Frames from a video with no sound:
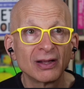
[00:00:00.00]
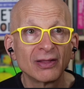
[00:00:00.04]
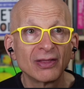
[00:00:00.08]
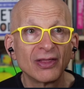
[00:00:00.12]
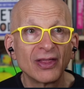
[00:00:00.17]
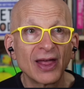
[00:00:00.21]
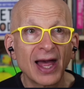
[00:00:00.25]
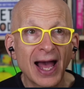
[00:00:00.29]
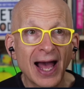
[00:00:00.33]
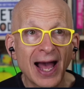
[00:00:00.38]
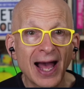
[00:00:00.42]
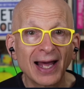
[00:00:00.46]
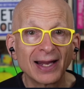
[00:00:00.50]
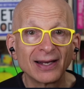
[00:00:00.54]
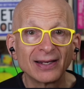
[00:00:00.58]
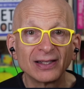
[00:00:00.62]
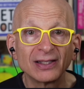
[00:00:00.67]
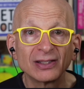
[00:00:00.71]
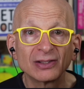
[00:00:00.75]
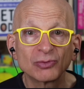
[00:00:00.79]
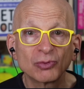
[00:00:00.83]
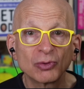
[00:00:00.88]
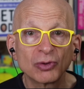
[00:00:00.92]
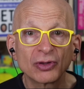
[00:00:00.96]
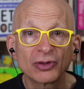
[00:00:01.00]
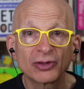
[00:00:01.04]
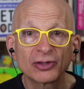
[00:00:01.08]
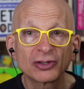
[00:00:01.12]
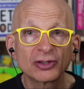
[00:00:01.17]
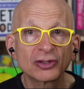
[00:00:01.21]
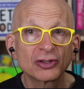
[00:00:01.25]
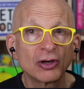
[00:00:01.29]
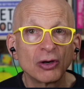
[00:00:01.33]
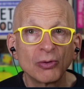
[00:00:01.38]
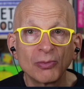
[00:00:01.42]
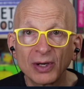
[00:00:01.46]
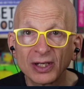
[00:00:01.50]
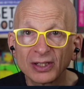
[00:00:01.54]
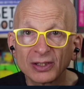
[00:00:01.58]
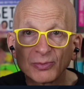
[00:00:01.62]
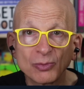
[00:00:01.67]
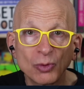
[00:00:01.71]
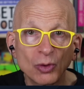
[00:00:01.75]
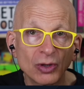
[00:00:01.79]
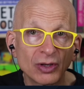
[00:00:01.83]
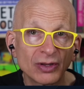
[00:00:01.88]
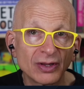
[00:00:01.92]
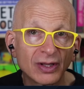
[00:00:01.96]
That is worth so much
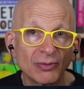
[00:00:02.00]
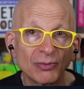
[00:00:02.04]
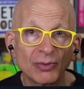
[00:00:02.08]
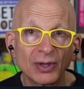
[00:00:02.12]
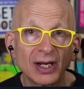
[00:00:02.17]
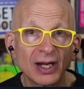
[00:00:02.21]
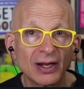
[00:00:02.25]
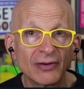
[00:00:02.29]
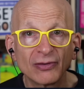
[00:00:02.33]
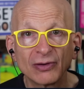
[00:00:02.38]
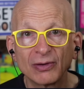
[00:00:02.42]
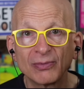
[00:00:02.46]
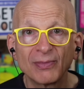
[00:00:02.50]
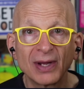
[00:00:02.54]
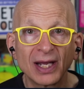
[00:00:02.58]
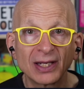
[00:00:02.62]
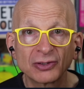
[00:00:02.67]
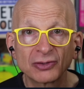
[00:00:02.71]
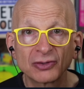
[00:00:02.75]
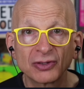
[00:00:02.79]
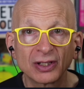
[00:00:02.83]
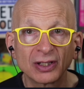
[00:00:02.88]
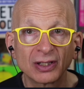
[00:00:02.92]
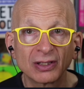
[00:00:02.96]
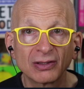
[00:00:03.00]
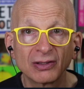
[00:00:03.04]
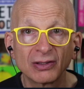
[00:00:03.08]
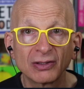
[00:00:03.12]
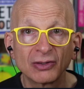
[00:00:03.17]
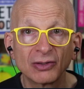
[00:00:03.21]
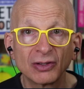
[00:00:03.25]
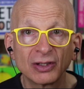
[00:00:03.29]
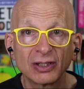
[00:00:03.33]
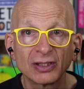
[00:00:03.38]
more than whatever metric they're doing.